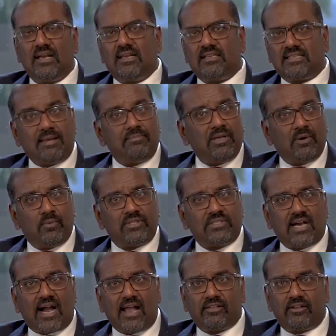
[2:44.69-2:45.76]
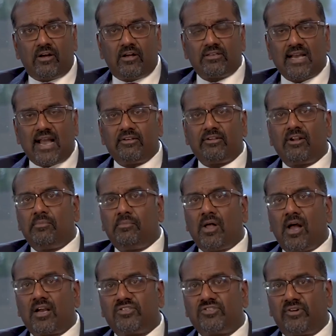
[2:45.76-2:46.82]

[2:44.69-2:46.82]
Same thing with Tylenol. Tylenol blocks